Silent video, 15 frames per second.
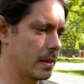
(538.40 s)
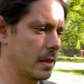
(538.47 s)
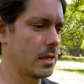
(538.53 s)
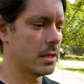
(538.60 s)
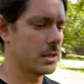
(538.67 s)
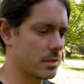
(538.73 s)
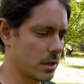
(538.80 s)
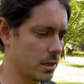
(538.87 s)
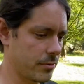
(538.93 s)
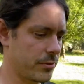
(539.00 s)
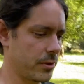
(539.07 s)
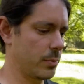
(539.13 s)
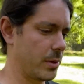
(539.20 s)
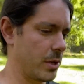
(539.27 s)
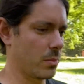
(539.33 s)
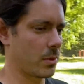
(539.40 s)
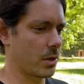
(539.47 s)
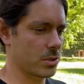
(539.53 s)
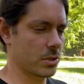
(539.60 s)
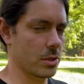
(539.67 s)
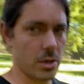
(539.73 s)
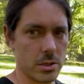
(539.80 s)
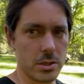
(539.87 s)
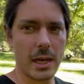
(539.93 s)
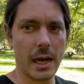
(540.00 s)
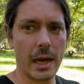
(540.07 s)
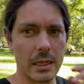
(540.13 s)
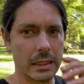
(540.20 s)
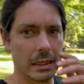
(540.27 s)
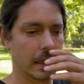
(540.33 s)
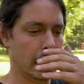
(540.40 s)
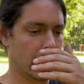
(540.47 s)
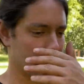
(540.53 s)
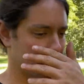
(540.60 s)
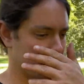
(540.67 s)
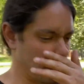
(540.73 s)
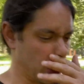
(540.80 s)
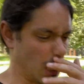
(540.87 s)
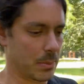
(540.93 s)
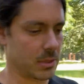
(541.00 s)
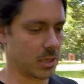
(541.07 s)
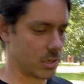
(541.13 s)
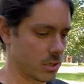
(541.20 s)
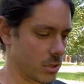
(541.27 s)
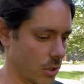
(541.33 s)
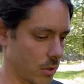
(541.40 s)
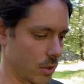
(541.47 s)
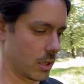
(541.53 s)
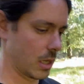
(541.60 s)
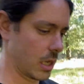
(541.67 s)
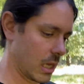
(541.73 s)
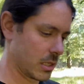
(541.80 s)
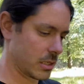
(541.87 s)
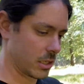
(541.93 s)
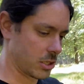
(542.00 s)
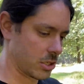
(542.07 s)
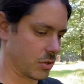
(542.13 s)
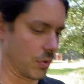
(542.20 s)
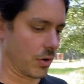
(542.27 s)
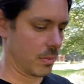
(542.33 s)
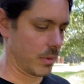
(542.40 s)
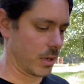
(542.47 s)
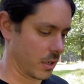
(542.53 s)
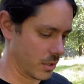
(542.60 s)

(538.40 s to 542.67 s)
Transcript: is Filipino martial arts. Kali, sometimes it's known as Eskrima